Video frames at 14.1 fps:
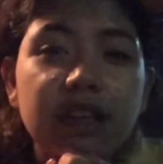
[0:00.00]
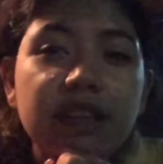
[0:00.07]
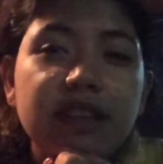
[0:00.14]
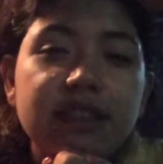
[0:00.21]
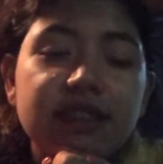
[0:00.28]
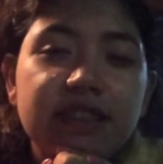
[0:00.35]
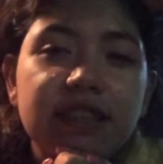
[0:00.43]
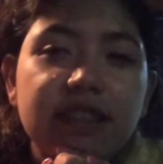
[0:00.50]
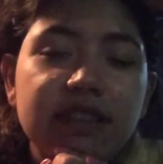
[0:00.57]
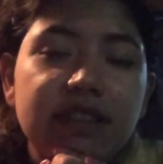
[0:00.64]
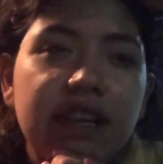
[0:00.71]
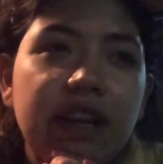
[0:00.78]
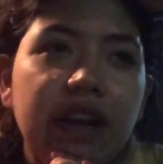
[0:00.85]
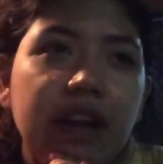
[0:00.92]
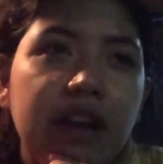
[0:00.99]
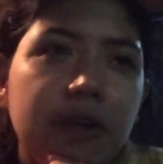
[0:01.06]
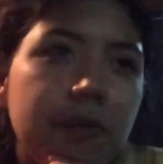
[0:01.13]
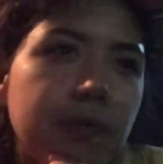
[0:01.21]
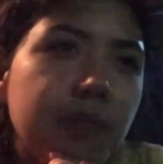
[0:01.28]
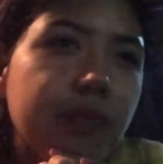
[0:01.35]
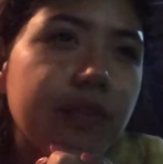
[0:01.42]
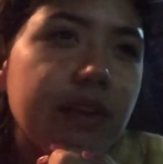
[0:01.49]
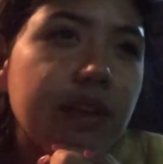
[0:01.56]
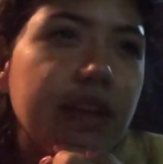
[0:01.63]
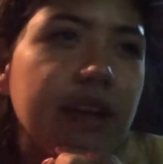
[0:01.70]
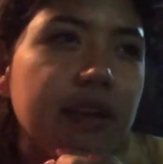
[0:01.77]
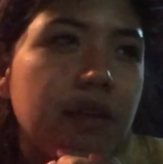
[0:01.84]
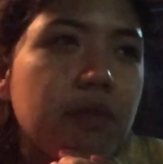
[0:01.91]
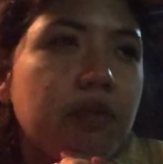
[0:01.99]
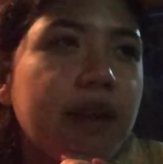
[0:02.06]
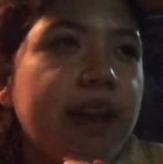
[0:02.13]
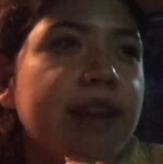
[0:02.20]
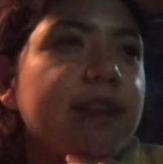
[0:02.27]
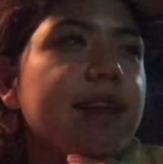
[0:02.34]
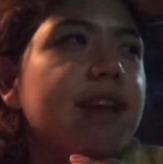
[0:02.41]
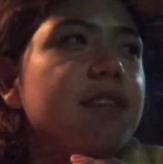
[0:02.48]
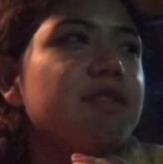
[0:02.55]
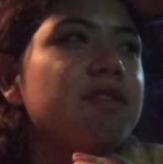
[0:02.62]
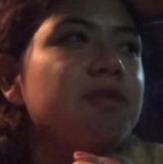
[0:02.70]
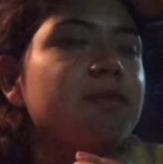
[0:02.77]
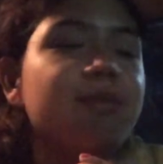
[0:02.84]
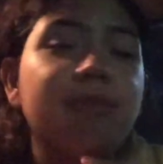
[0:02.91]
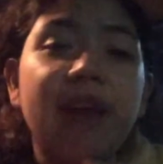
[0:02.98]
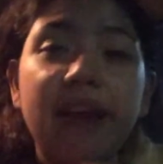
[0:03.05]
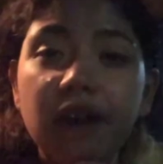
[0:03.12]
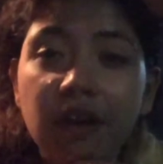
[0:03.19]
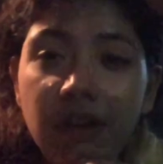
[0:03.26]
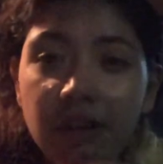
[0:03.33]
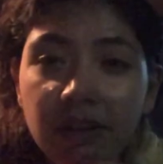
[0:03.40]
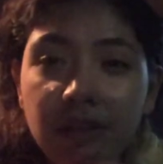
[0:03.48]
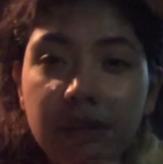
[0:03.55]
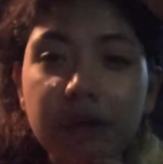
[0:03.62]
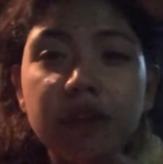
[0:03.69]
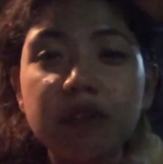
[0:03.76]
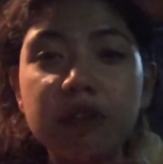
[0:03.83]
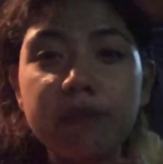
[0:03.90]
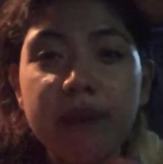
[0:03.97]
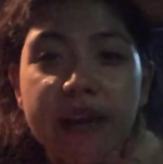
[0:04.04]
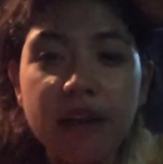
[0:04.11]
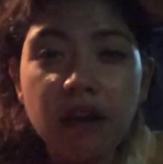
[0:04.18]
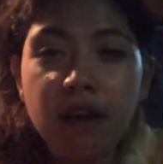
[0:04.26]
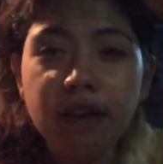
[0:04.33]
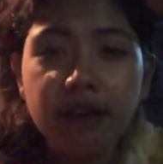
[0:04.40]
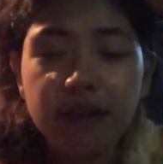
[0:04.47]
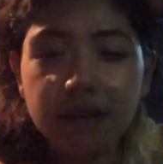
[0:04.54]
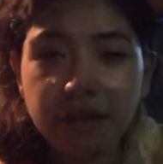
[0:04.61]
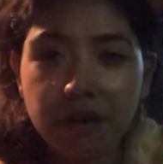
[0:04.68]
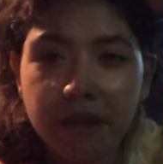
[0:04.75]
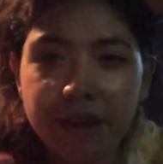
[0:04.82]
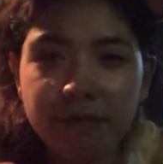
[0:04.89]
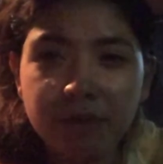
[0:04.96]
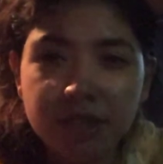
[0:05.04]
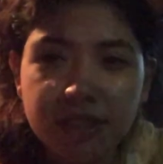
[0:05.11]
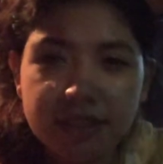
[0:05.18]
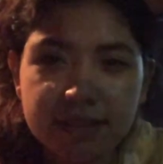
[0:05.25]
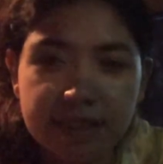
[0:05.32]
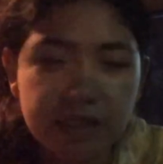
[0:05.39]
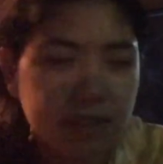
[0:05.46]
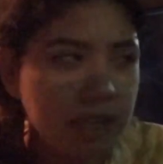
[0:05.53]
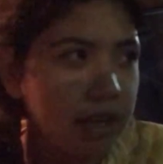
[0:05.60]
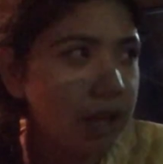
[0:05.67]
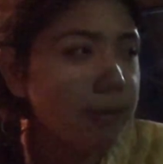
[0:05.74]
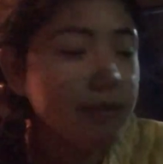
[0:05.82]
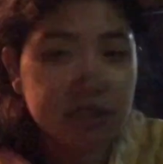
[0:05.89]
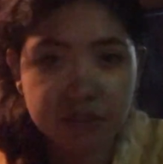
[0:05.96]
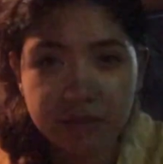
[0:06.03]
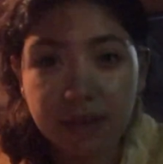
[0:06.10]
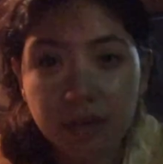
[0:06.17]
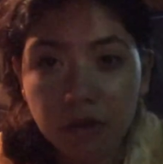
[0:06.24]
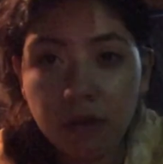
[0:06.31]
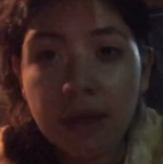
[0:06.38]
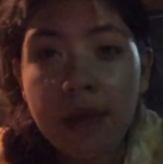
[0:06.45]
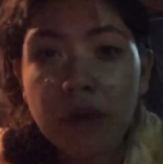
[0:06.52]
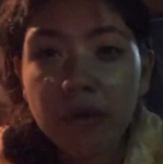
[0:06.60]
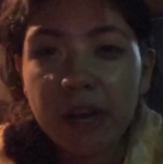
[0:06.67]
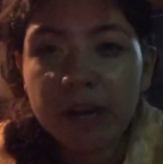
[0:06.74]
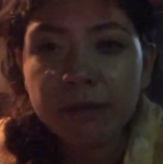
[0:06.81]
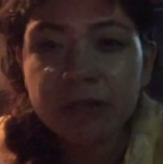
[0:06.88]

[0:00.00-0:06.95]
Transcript: Sanitarium is right next to main hall. Main hall in Craigmore Sanitarium, which is, Craigmore